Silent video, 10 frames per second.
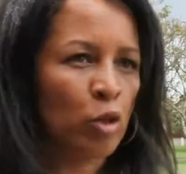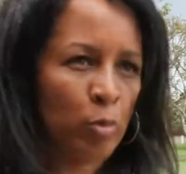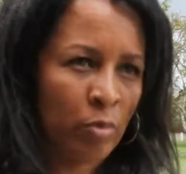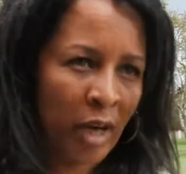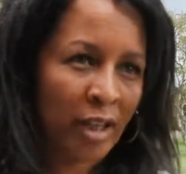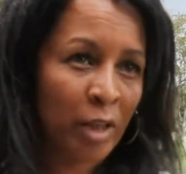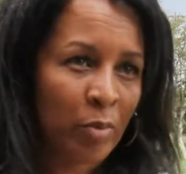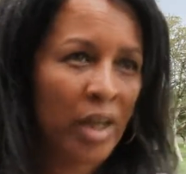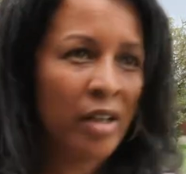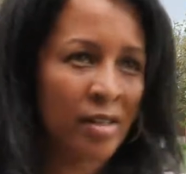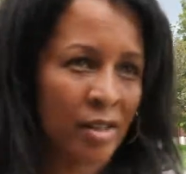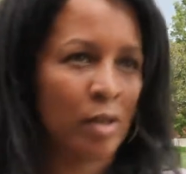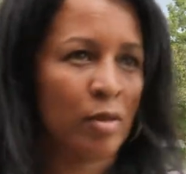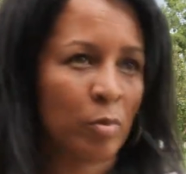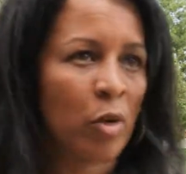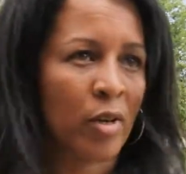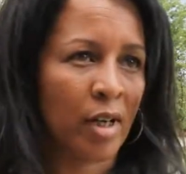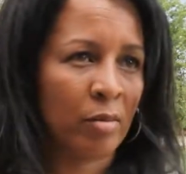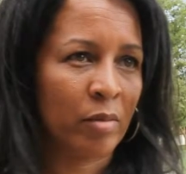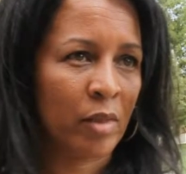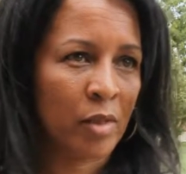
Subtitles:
to underpin this program